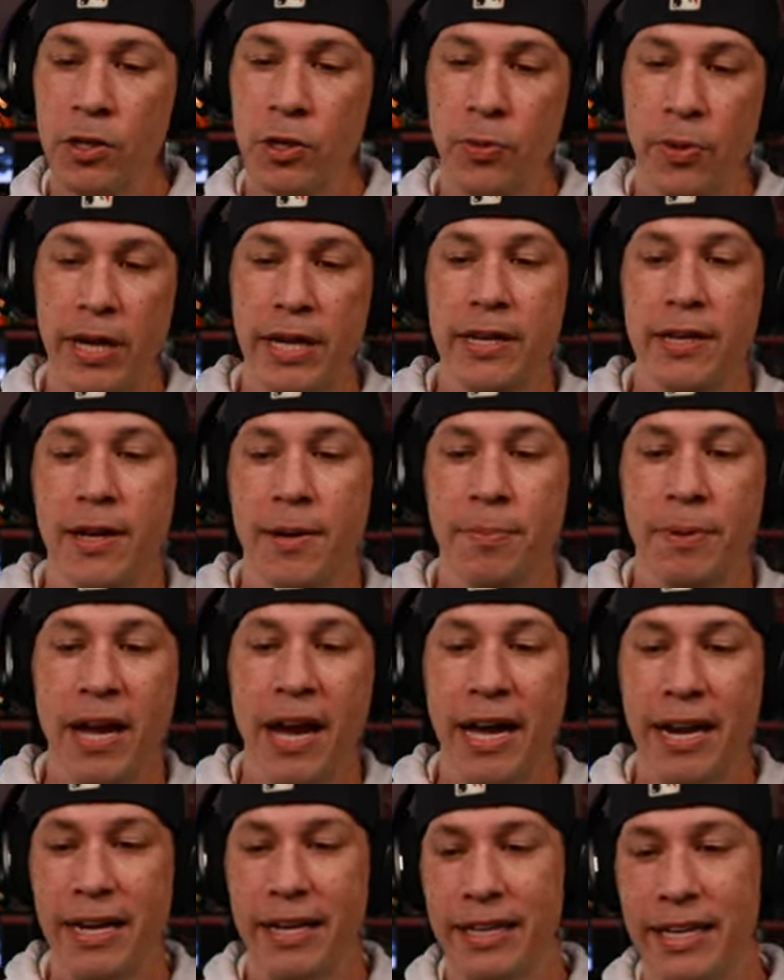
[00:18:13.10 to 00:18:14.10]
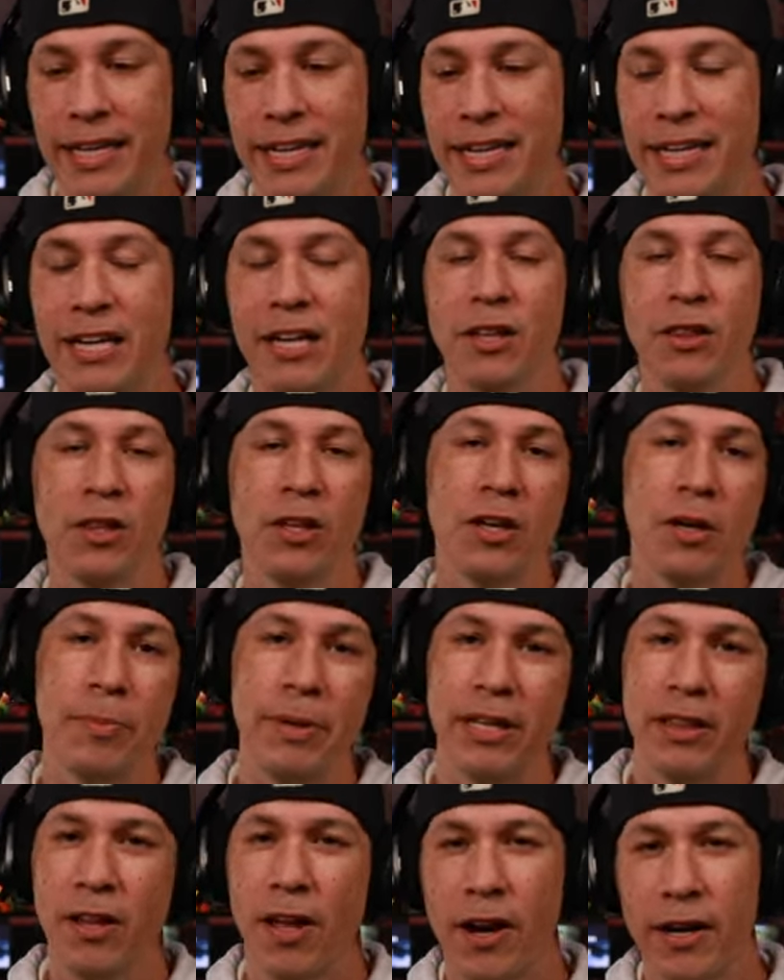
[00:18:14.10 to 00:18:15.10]
you end up kind of getting a little
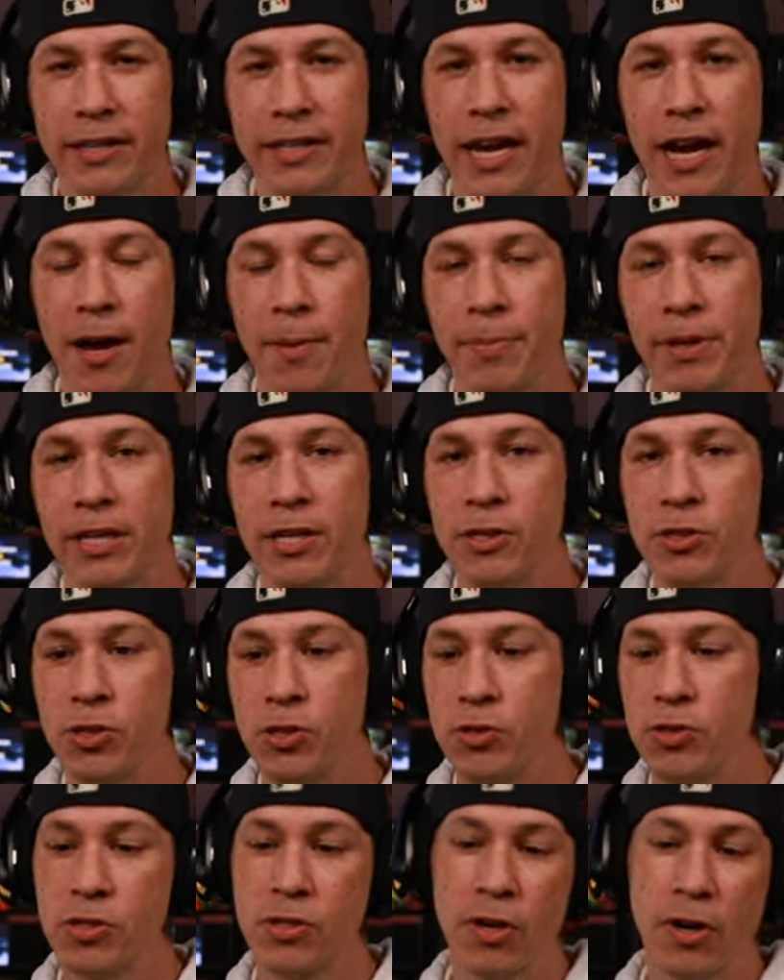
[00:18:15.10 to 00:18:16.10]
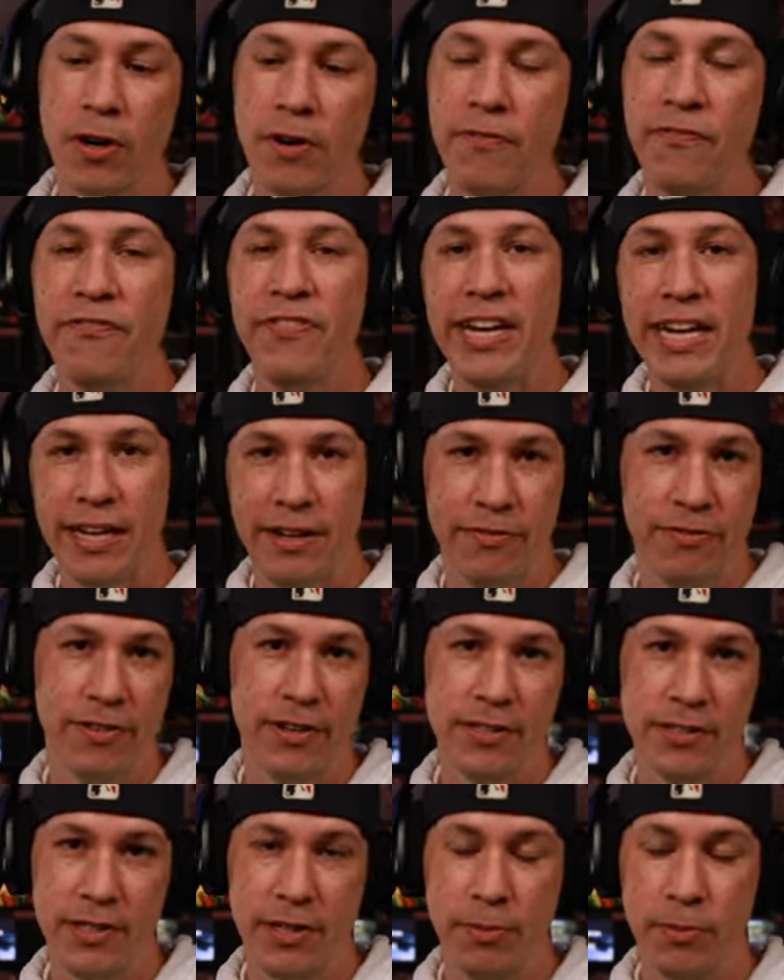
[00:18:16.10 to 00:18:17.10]
bit locked out because you start feeding
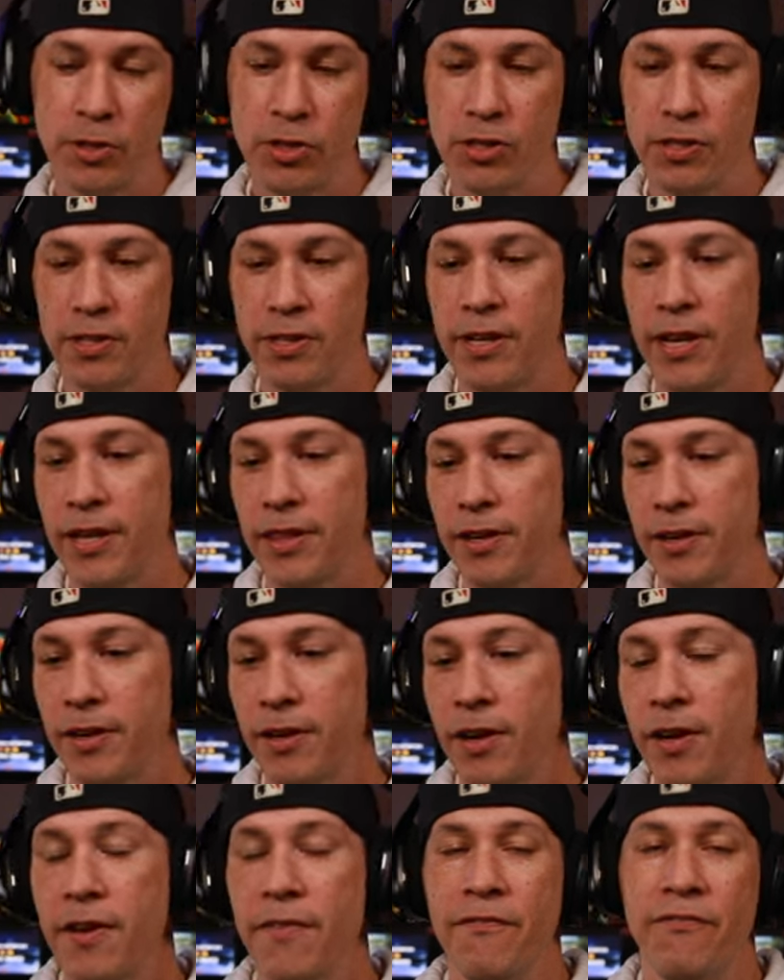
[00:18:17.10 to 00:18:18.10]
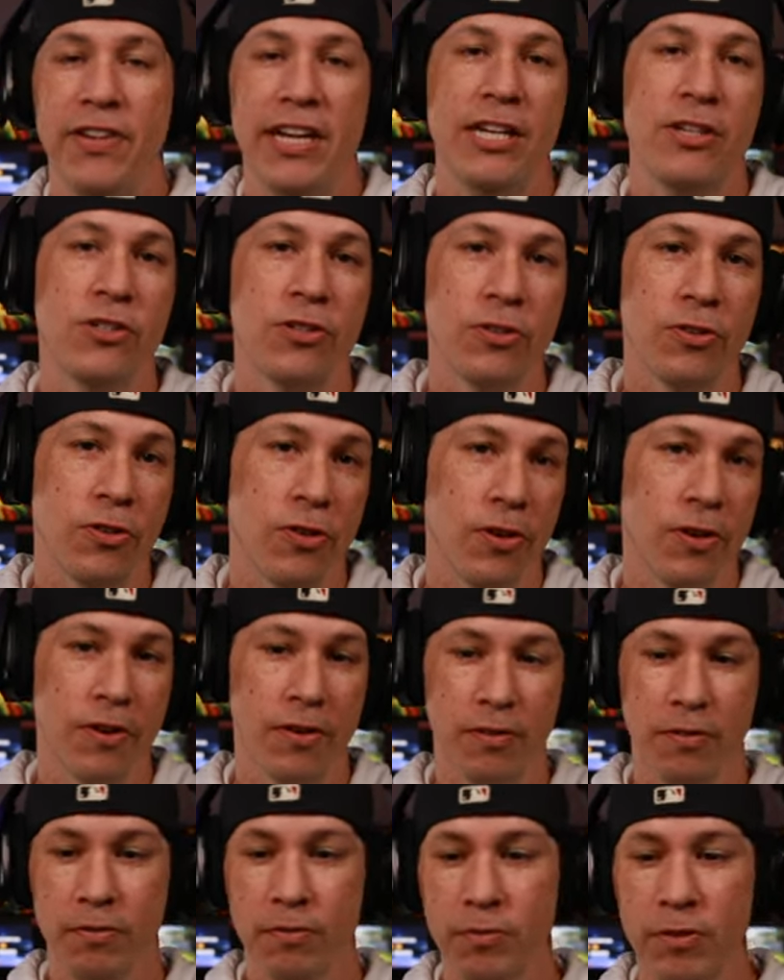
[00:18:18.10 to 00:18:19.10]
frenzy, which is another feature
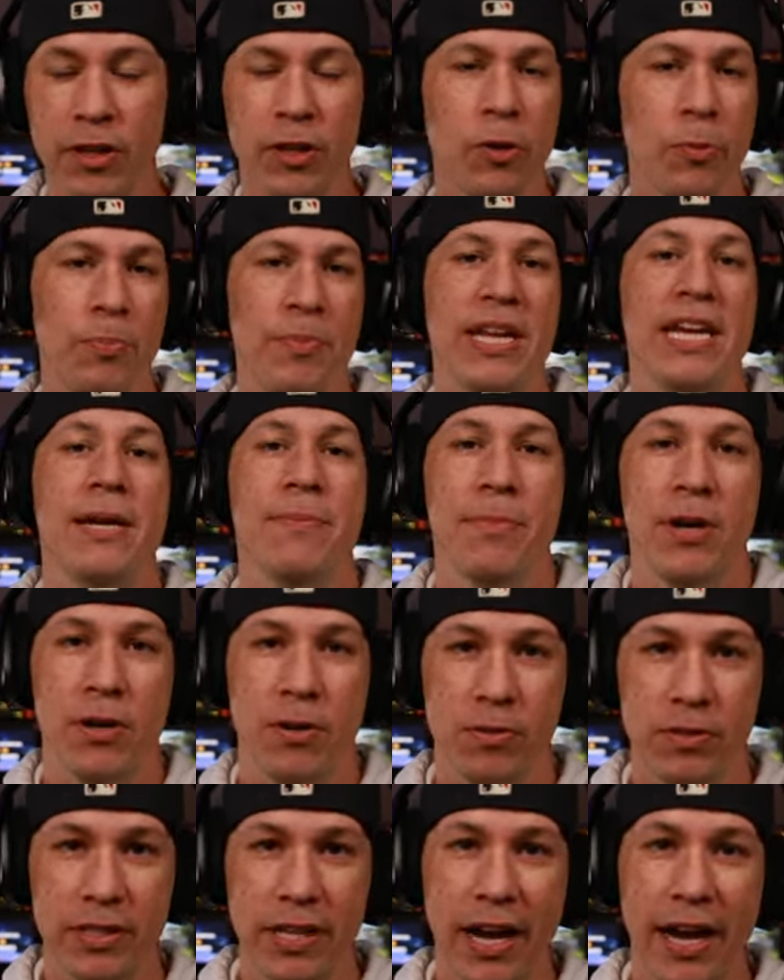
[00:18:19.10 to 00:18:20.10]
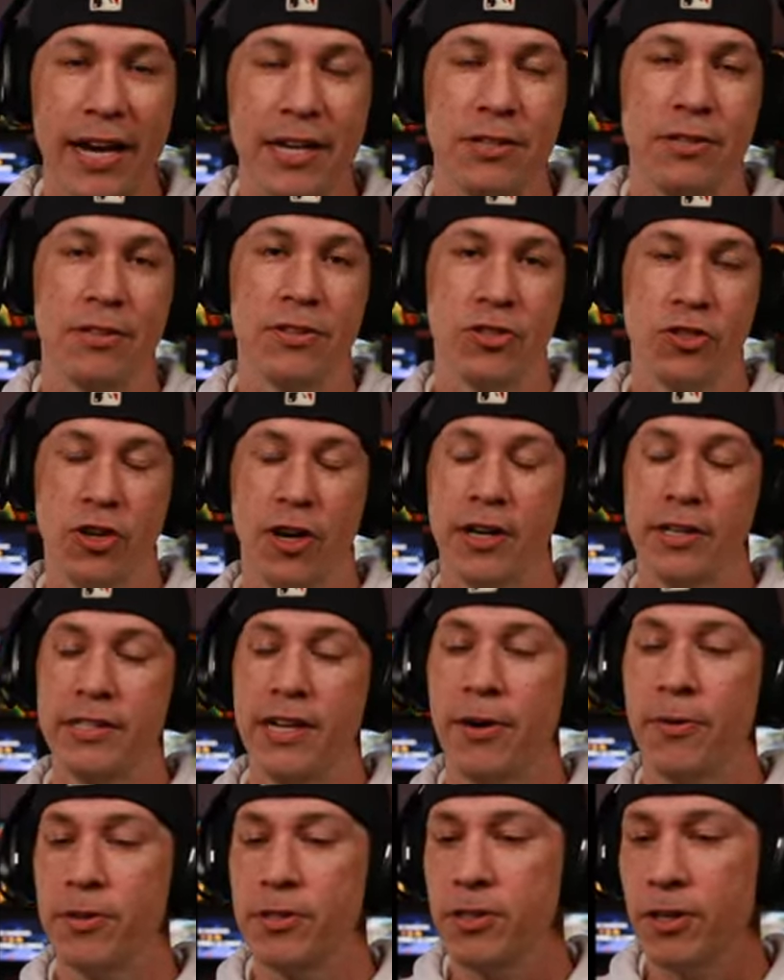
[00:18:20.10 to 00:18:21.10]
or little mini mode tied to the shark
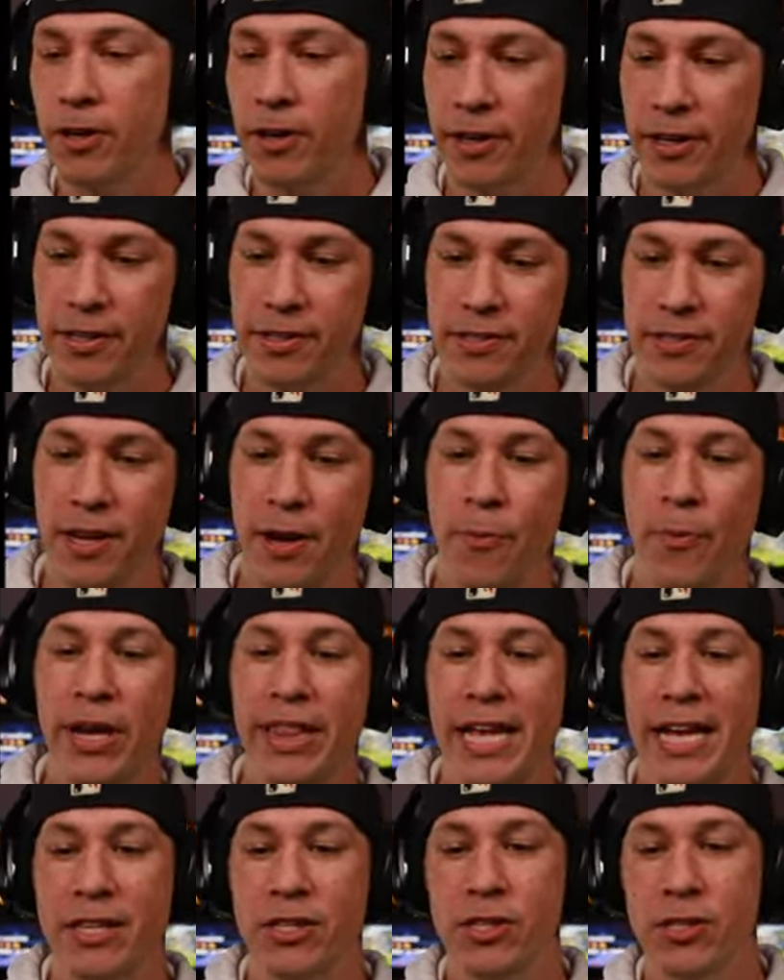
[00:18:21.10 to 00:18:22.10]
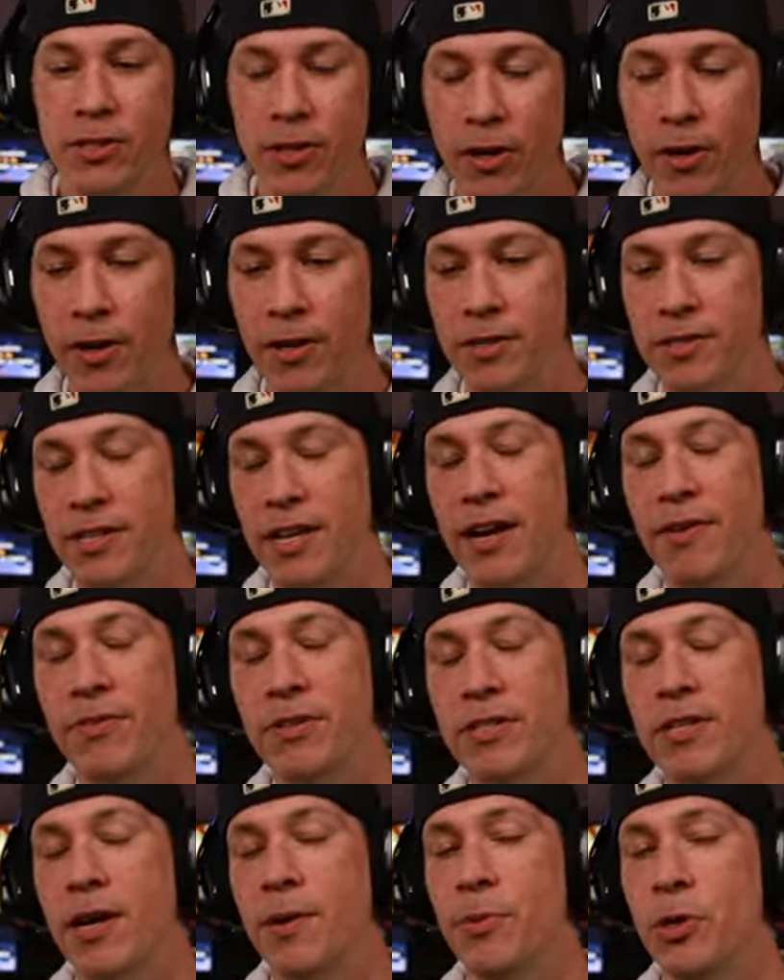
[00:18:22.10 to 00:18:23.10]
tower targets. And when that starts,
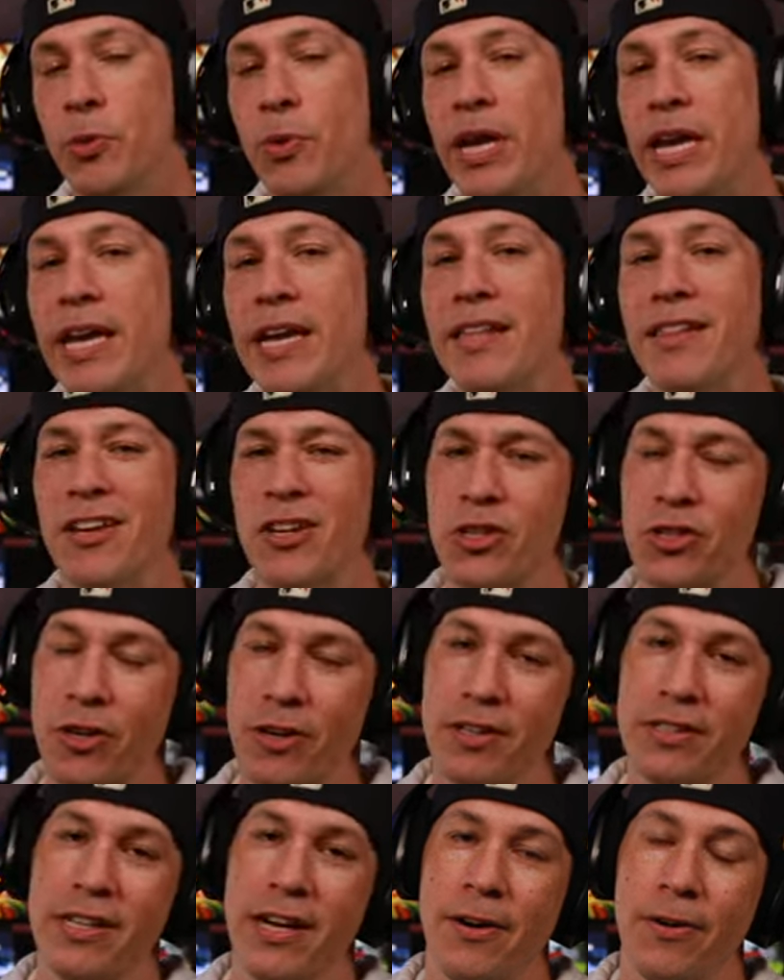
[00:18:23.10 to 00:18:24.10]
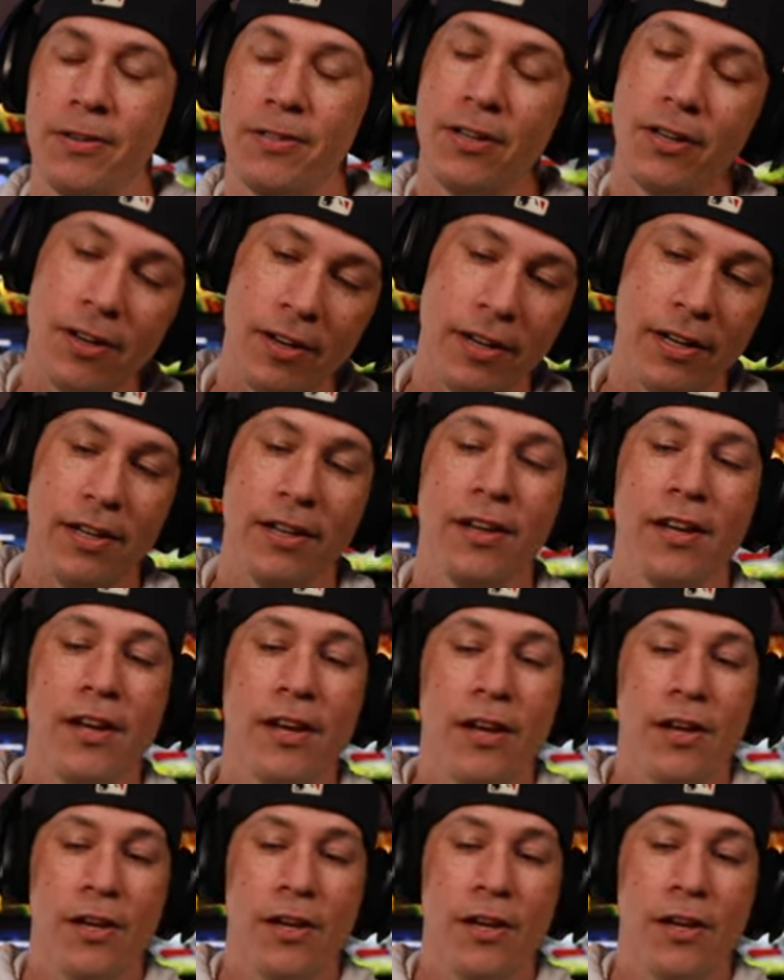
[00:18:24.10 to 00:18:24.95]
every time you hit a shark tower target,